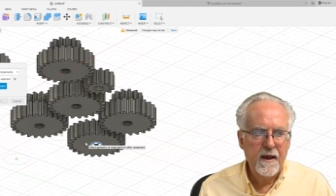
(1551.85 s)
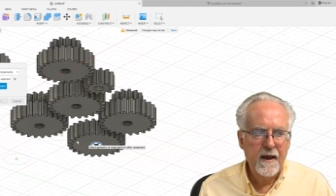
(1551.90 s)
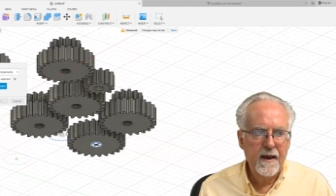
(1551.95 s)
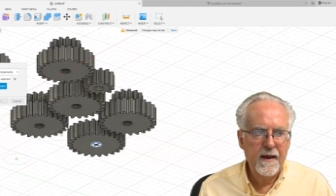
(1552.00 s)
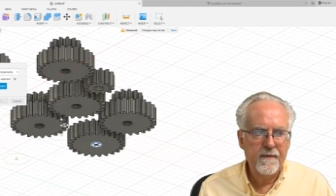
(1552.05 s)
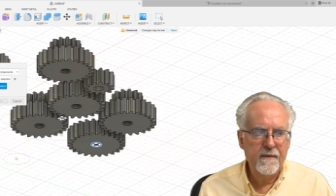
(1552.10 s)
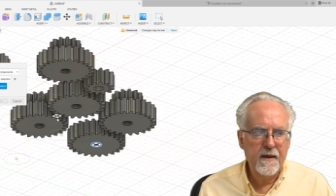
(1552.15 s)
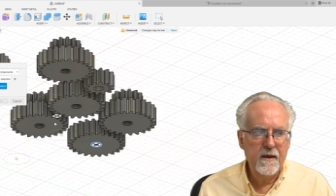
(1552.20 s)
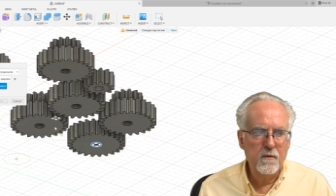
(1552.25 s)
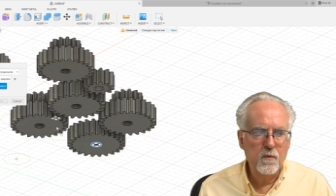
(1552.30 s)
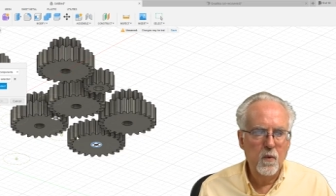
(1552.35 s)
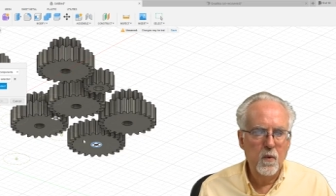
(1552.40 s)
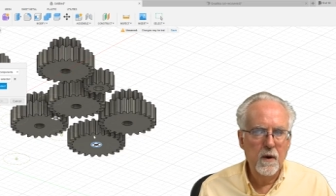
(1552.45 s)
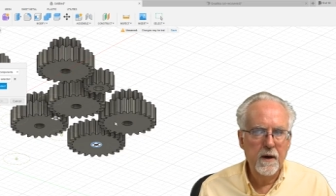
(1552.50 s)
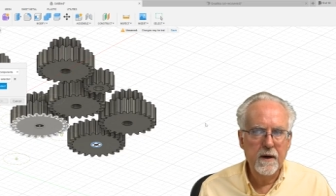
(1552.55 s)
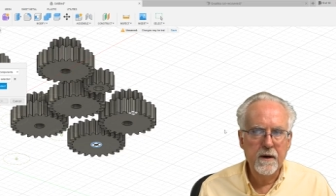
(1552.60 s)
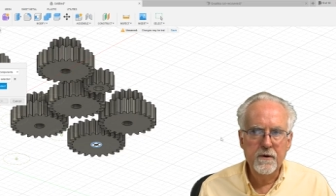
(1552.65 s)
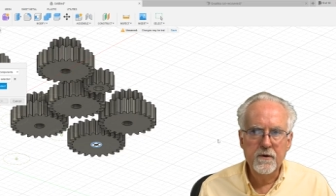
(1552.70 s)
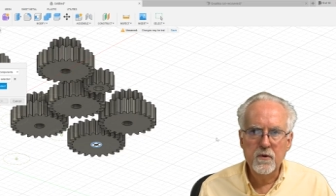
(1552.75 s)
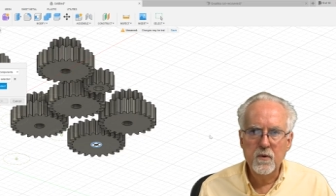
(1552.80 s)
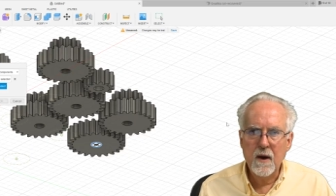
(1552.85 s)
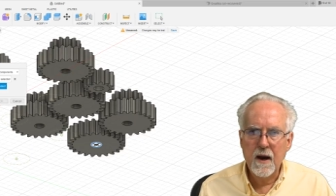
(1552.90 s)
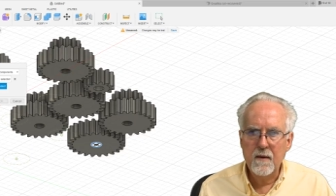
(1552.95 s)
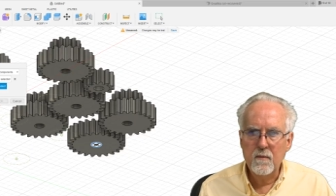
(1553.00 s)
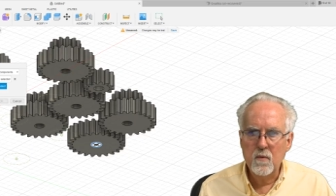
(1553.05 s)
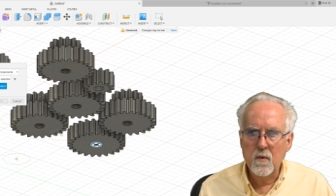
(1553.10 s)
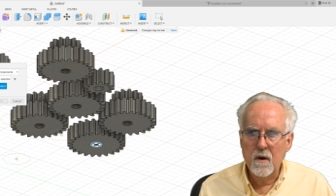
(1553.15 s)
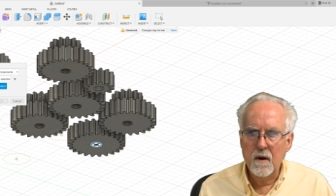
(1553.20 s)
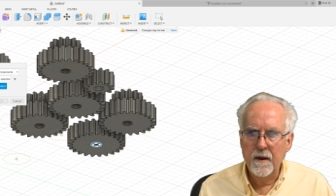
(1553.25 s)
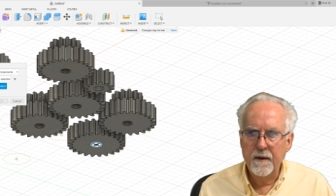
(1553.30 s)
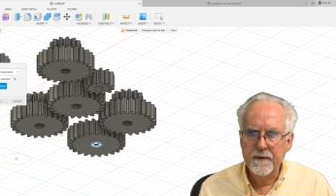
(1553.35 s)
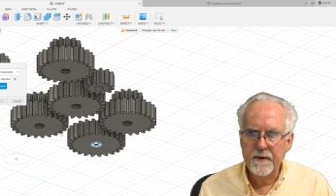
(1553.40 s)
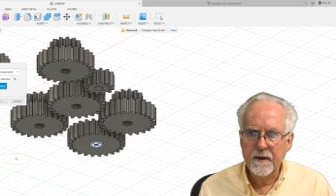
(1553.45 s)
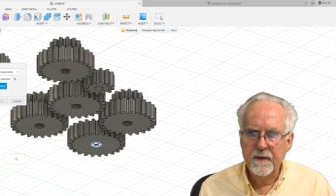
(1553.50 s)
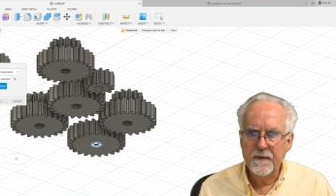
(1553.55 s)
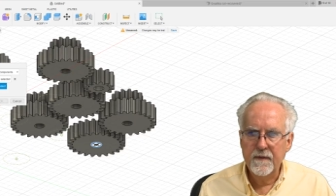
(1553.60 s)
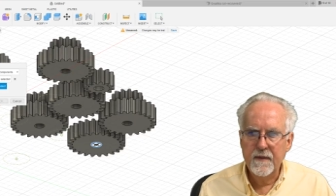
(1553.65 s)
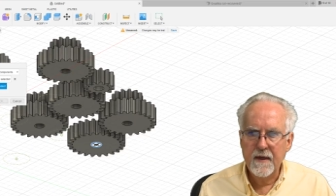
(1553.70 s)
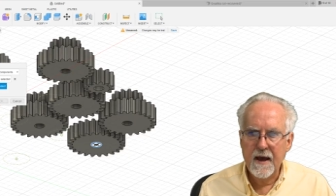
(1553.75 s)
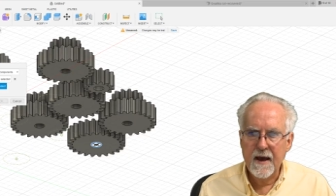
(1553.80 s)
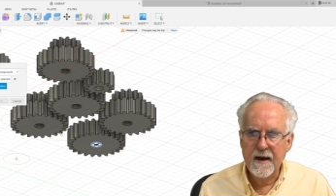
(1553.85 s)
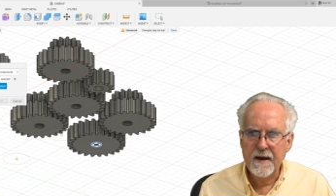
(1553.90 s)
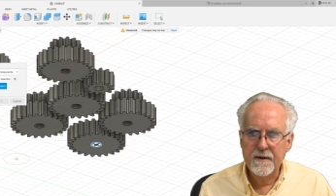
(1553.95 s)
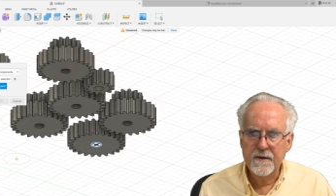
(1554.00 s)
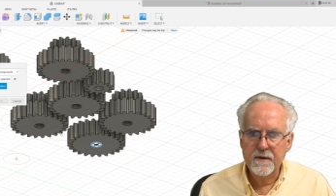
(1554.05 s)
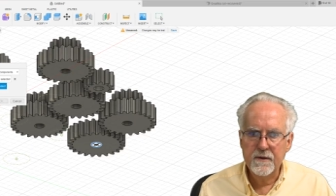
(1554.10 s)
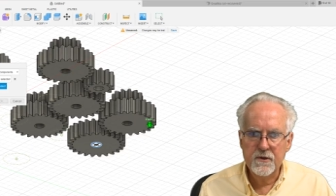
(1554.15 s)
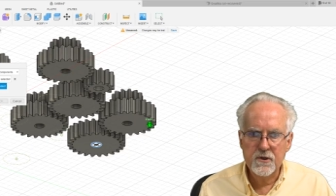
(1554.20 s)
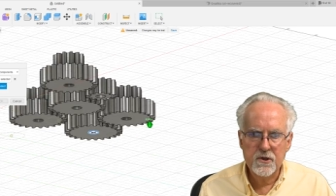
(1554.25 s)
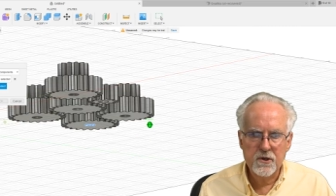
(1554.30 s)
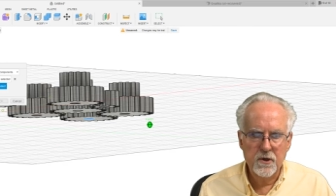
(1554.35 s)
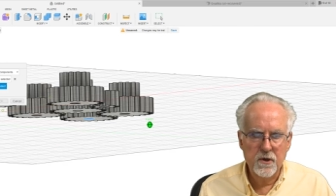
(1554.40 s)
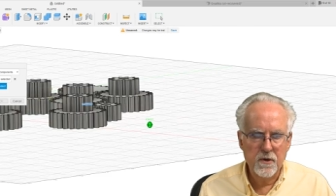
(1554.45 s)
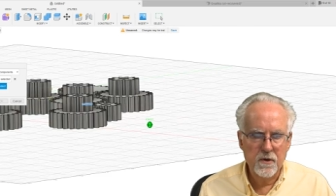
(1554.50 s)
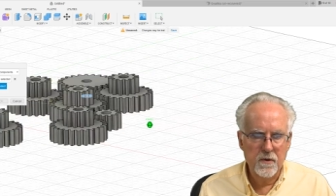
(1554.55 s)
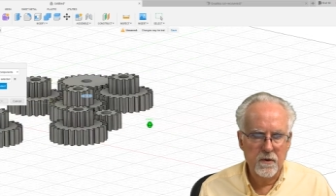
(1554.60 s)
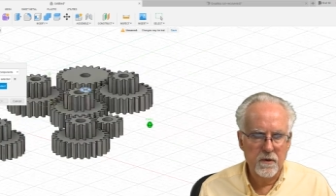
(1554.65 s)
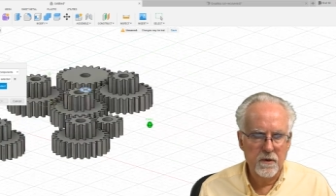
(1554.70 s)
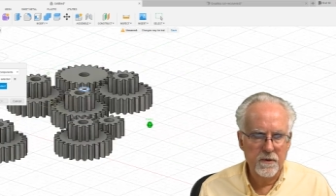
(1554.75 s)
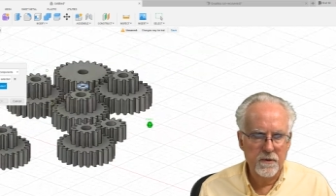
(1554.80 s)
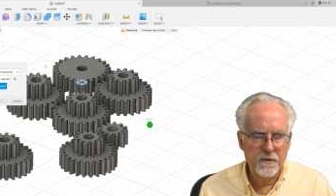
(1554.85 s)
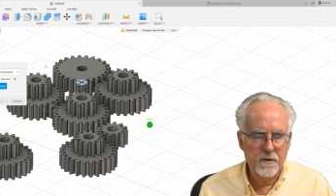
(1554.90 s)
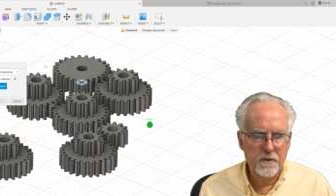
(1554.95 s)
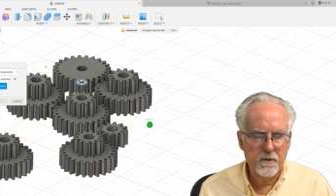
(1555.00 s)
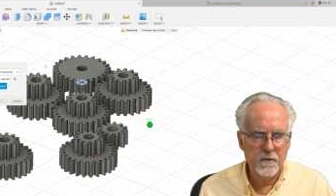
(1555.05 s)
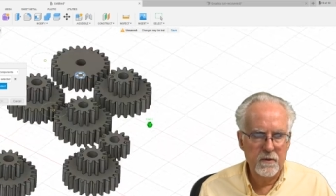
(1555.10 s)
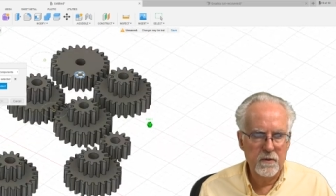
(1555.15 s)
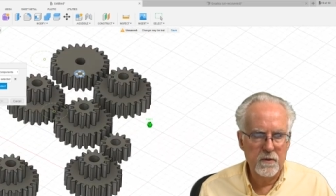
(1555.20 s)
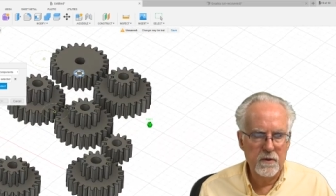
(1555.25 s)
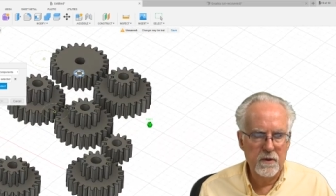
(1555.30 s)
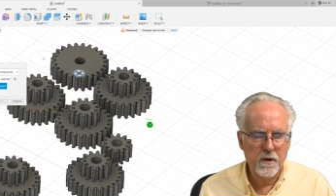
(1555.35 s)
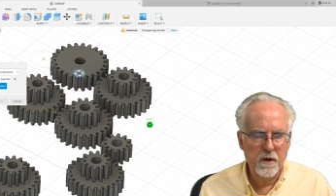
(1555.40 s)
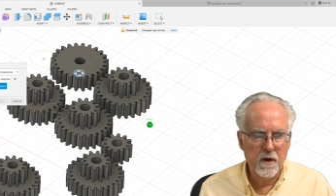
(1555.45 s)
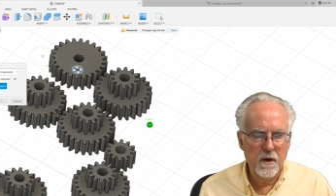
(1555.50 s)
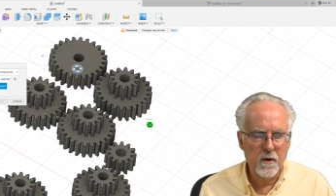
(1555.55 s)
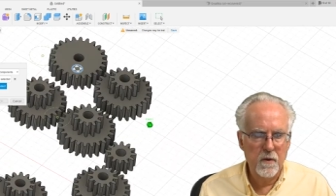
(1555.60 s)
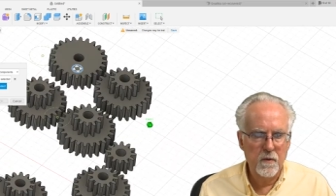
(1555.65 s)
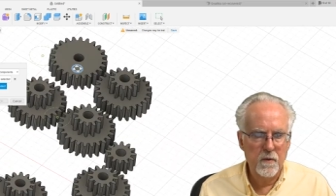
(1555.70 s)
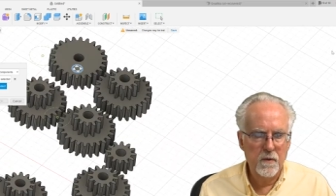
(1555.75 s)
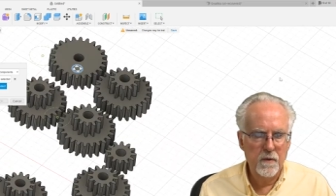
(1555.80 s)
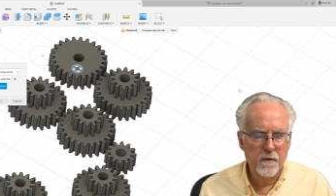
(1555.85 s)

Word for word: and then where do I want that circle to go?